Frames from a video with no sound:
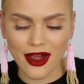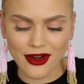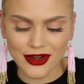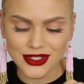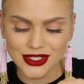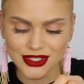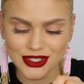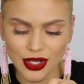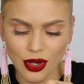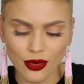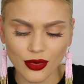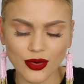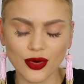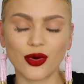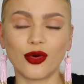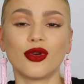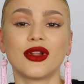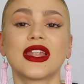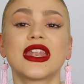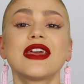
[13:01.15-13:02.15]
are so
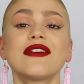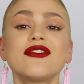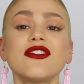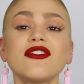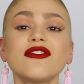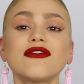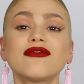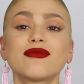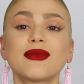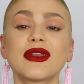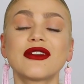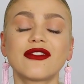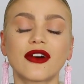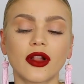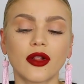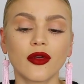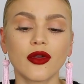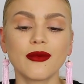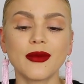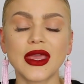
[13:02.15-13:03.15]
cool. And if you've been
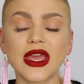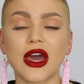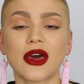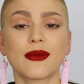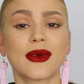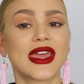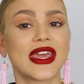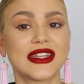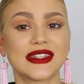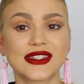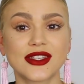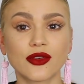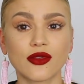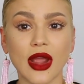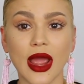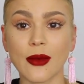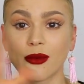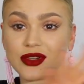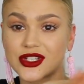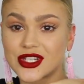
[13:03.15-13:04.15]
following me on my
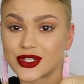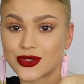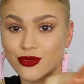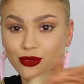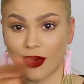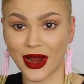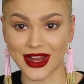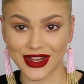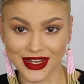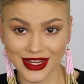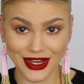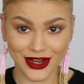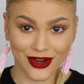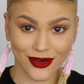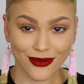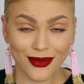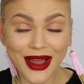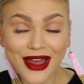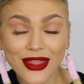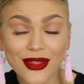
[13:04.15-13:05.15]
Instagram, which is right
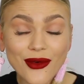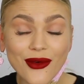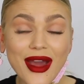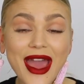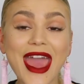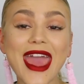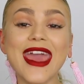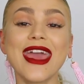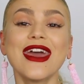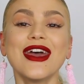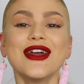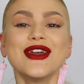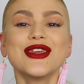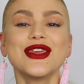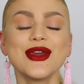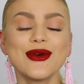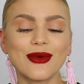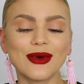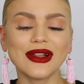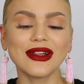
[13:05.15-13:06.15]
here, by the way,
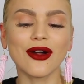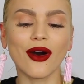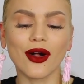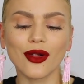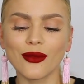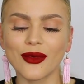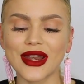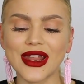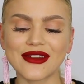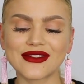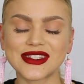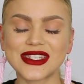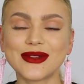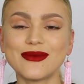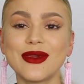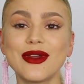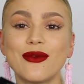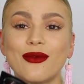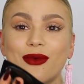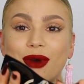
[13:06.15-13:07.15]
you will already have
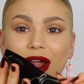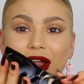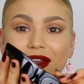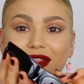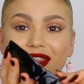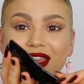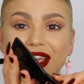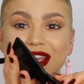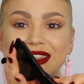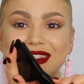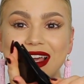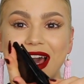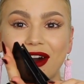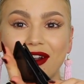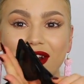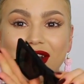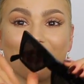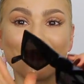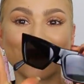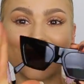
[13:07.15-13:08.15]
seen me wear these
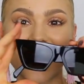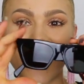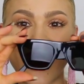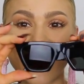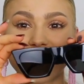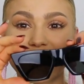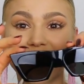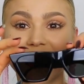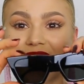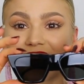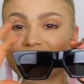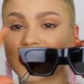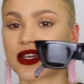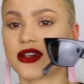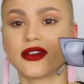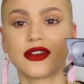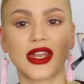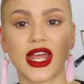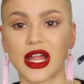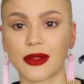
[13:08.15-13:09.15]
out and about because I
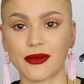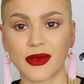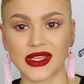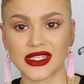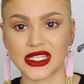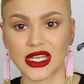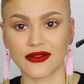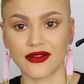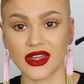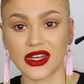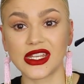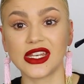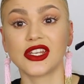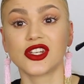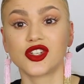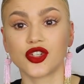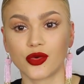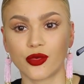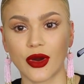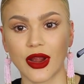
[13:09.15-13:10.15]
couldn't help myself. I
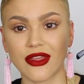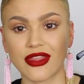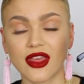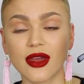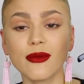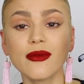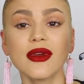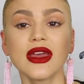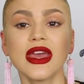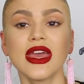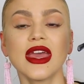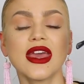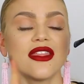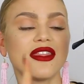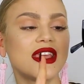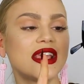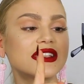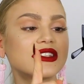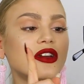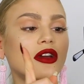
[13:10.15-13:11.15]
needed to wear them.
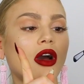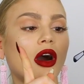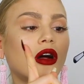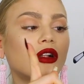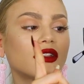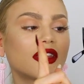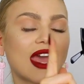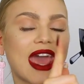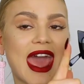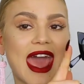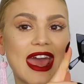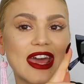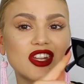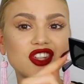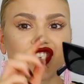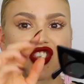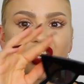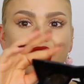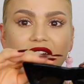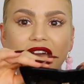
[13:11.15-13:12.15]
These are called
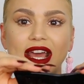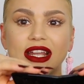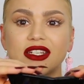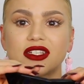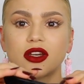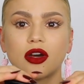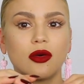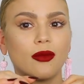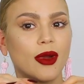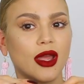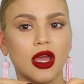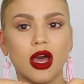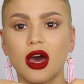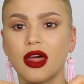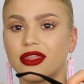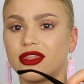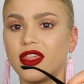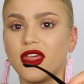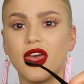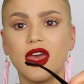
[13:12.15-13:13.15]
Edge, and oh my
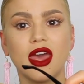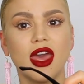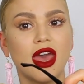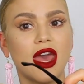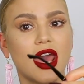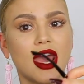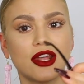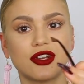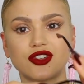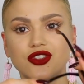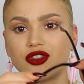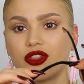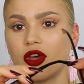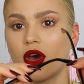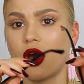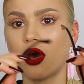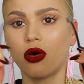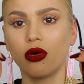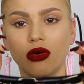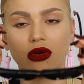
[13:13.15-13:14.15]
god, the Edge
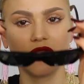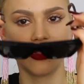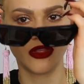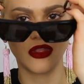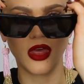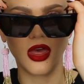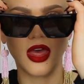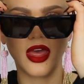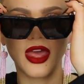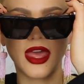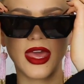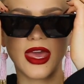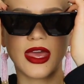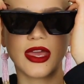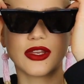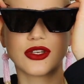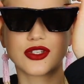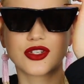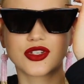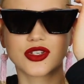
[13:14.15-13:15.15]
though. The
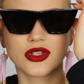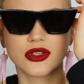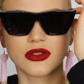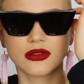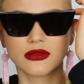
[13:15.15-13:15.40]
Edge.